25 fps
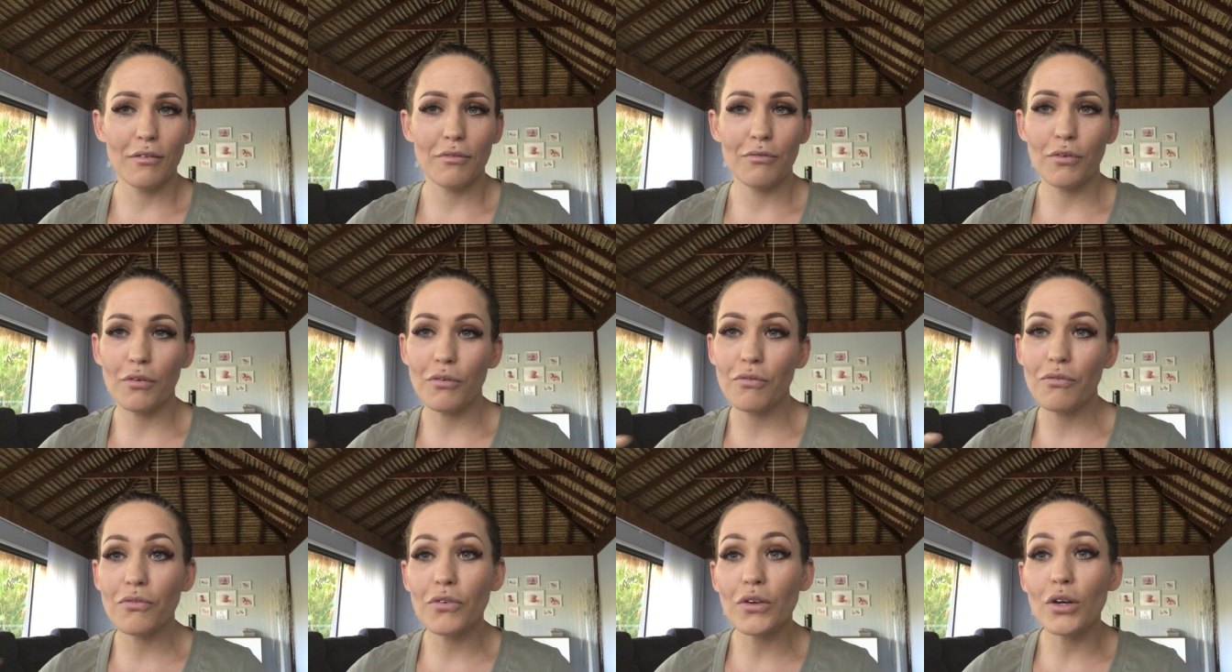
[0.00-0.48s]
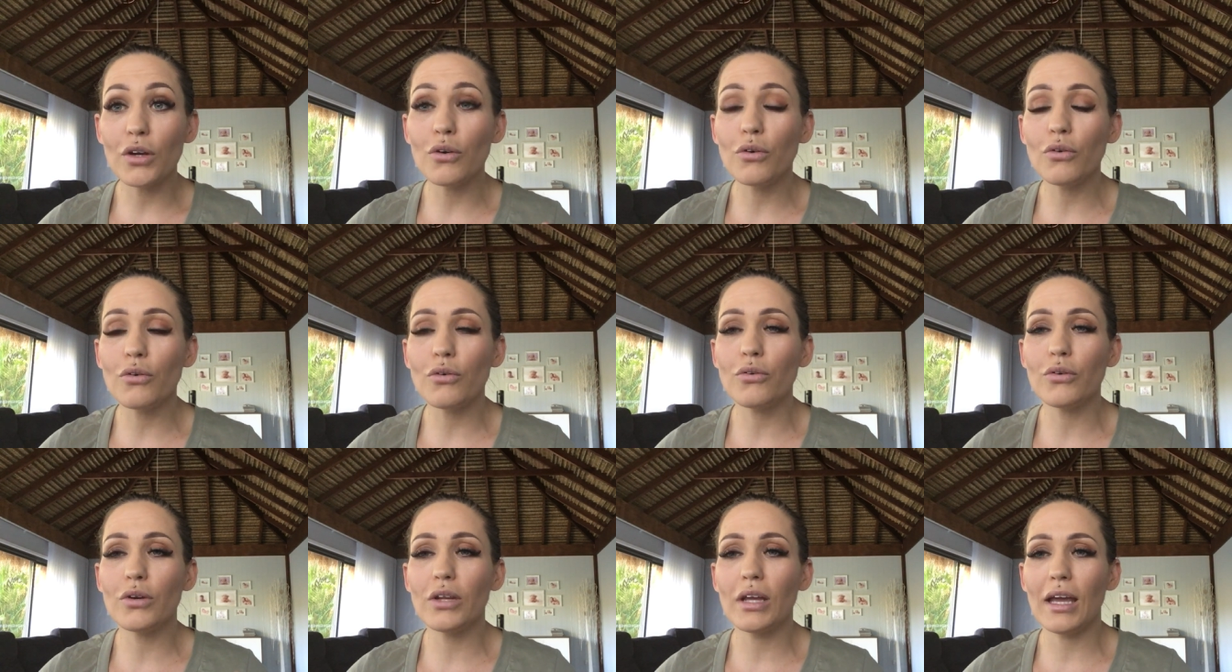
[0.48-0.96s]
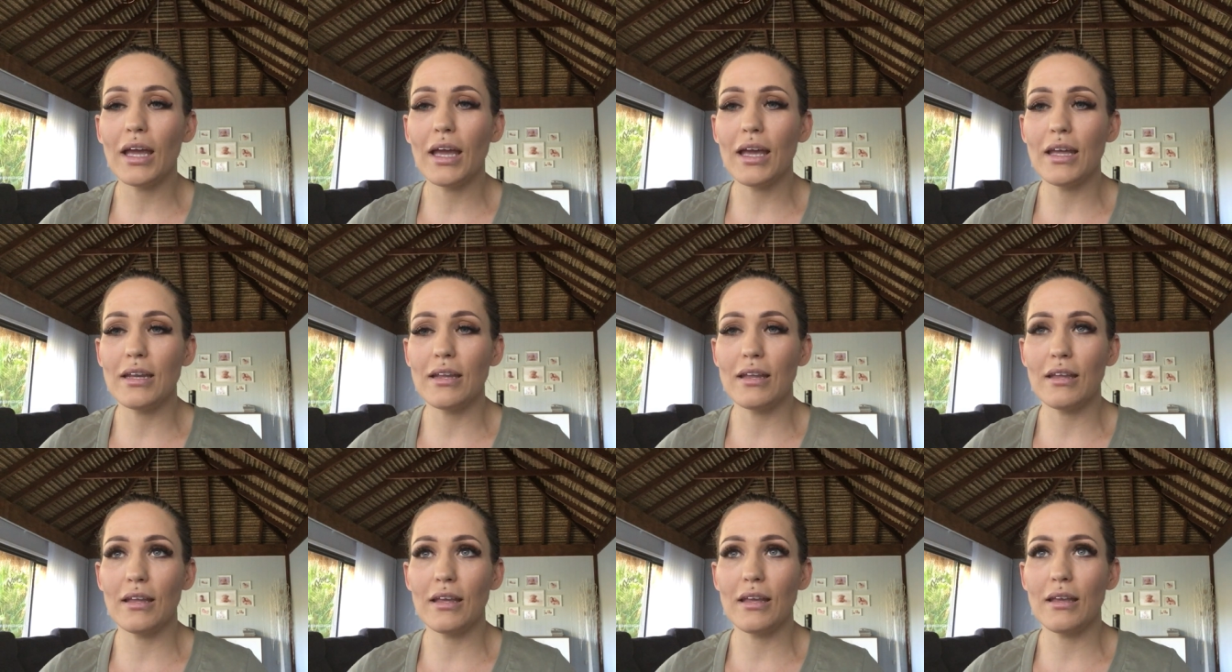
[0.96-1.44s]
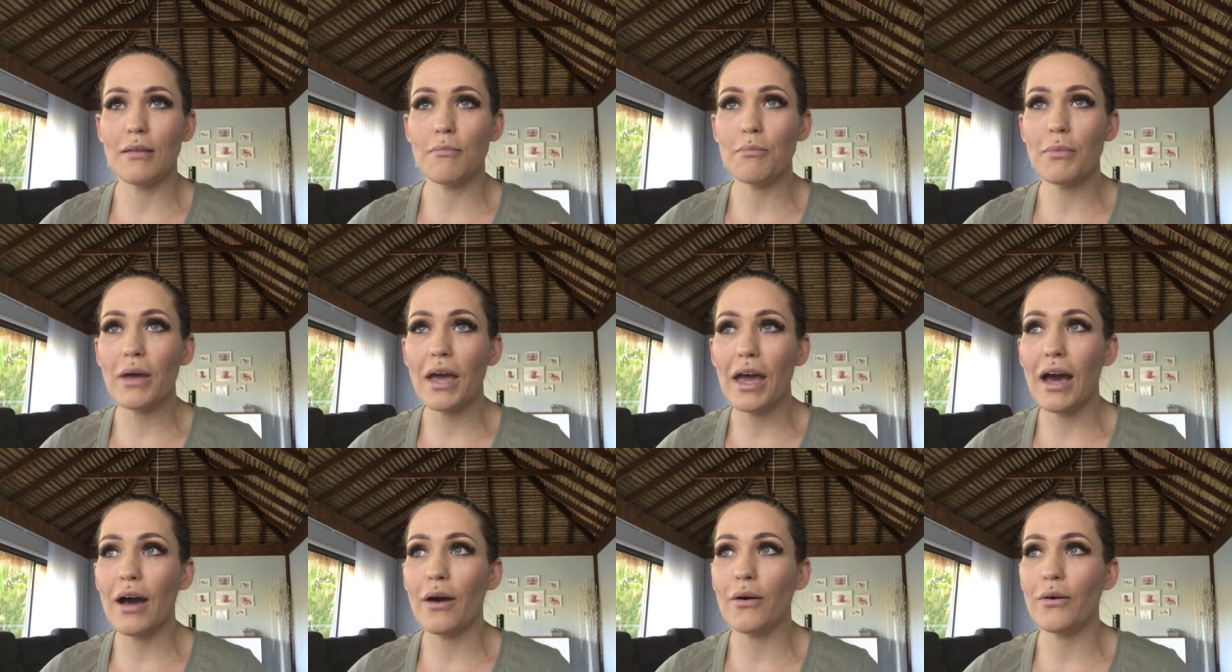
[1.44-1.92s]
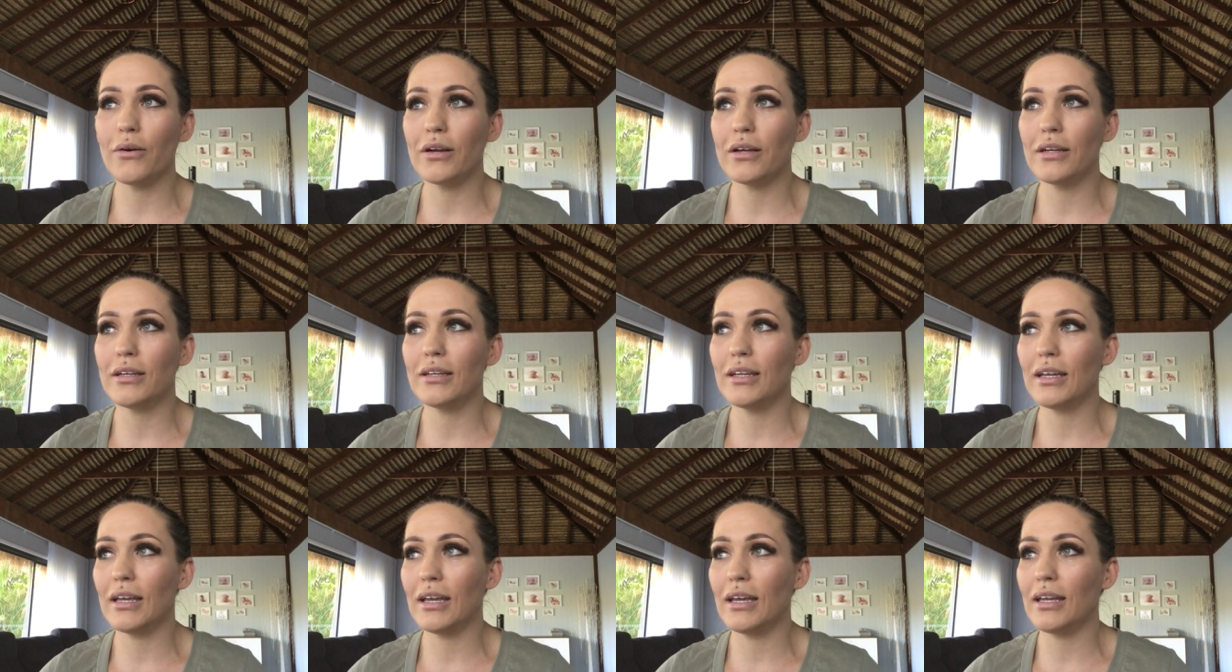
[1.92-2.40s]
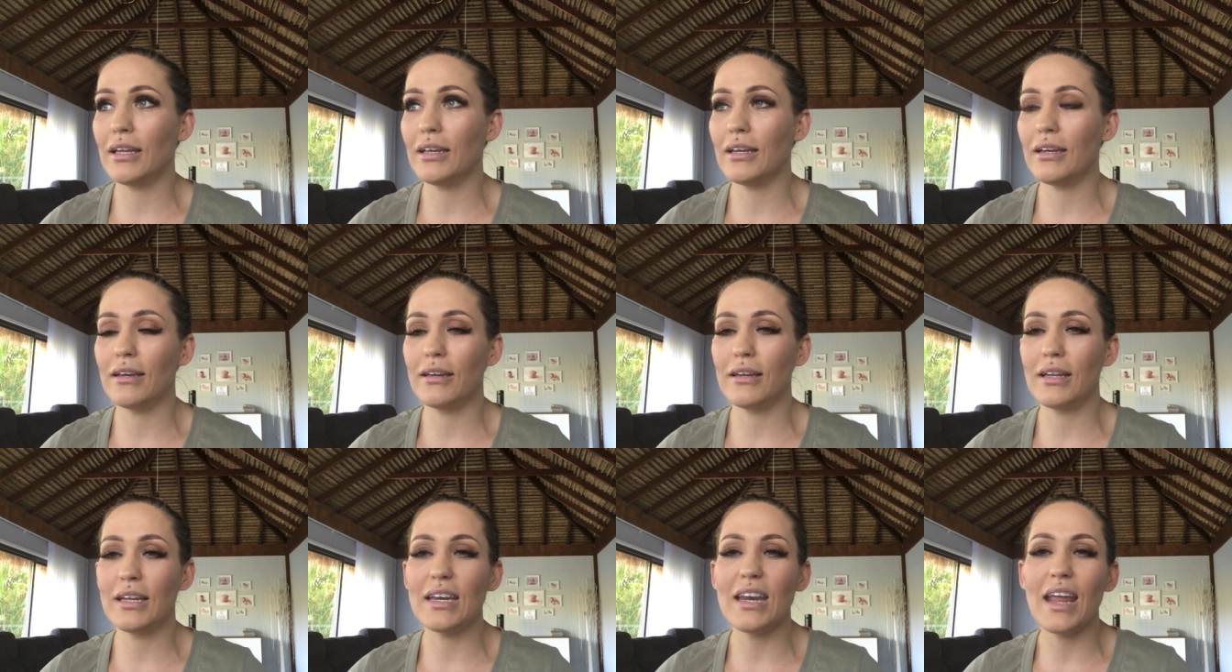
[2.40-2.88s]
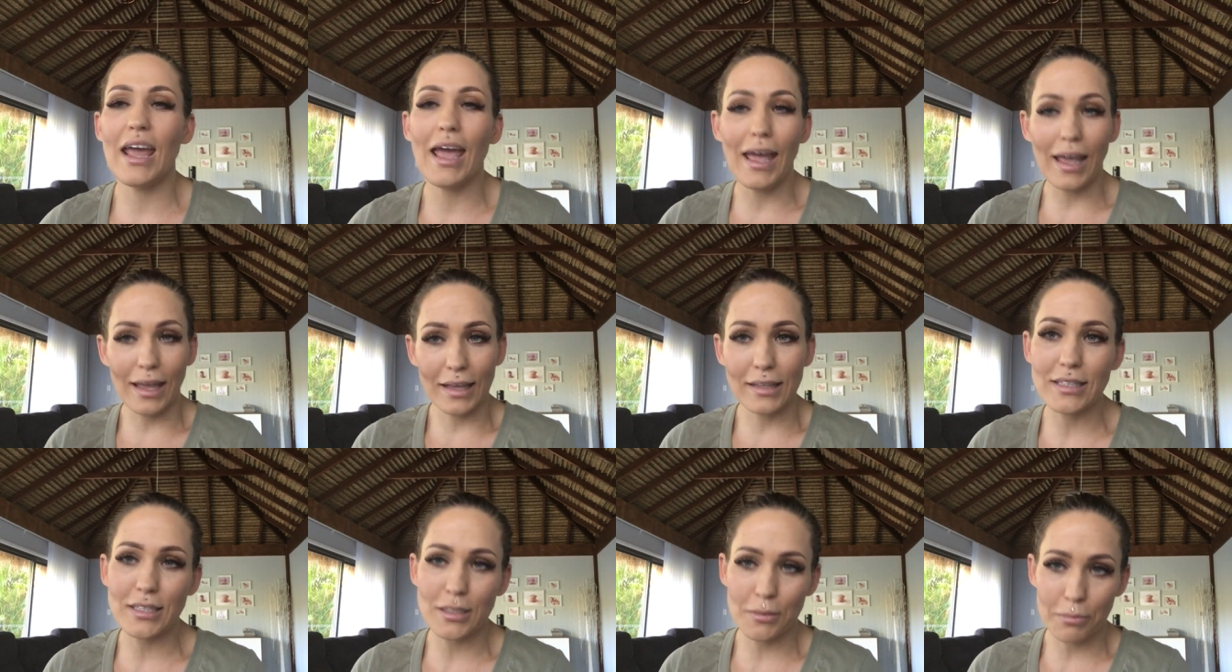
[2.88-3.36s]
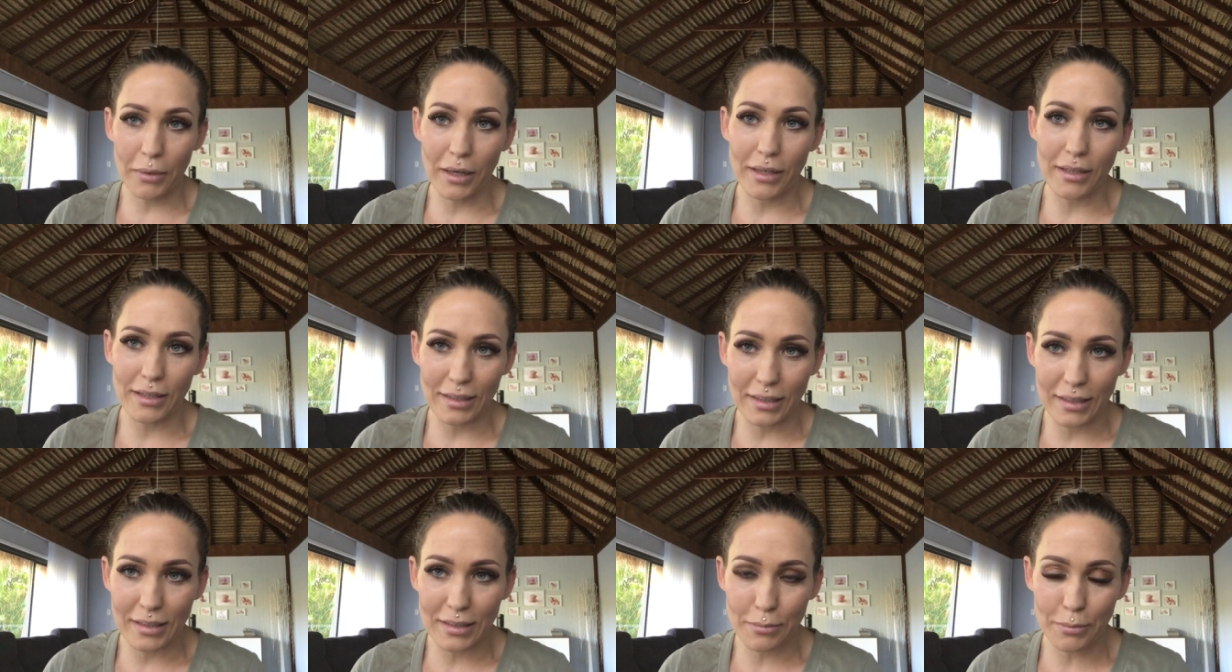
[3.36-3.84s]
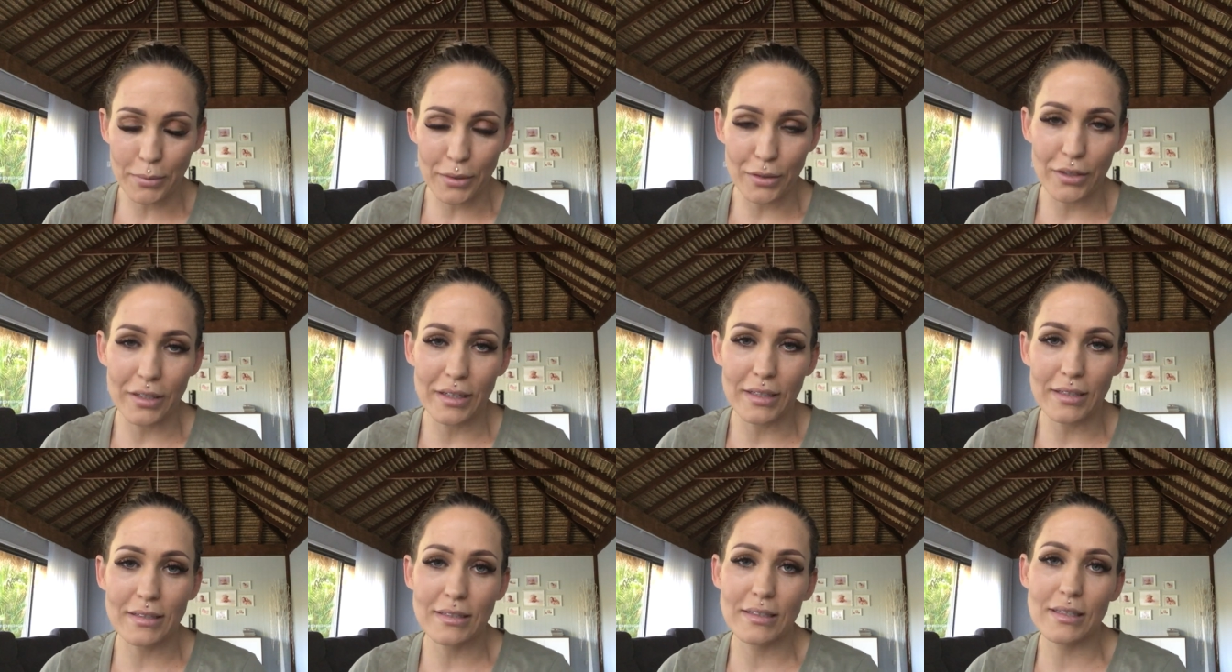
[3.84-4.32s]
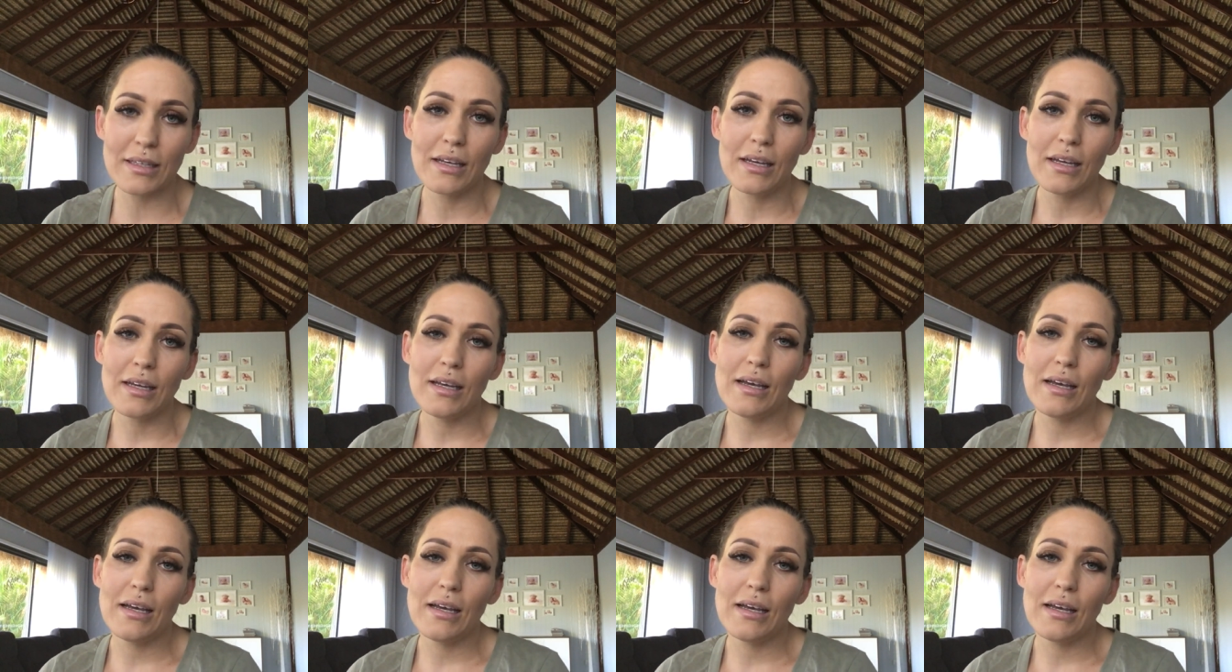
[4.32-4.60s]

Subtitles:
fulfilled and empowered and enhanced by the experience.